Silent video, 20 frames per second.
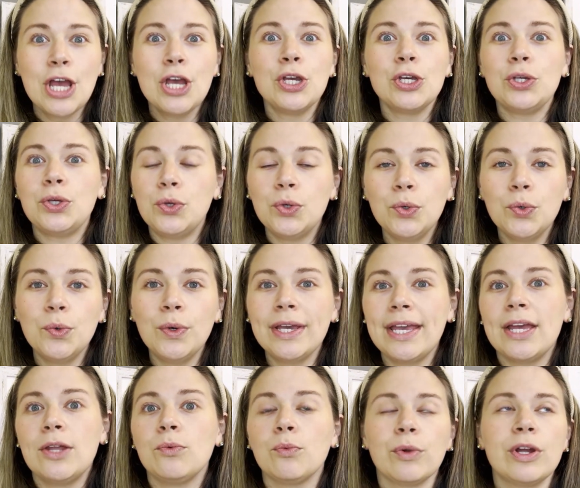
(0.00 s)
You
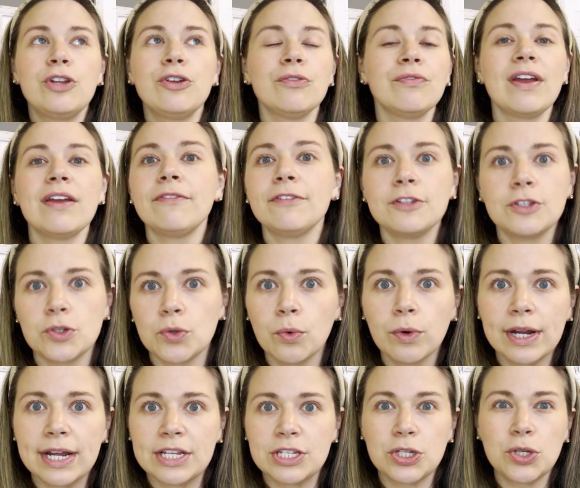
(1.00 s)
can read your favorite
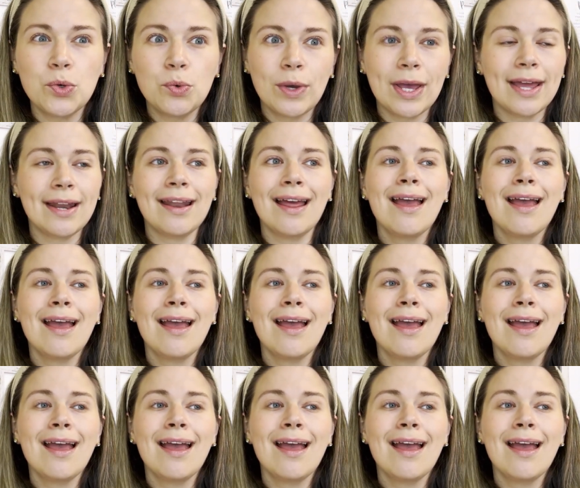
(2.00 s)
stories. You can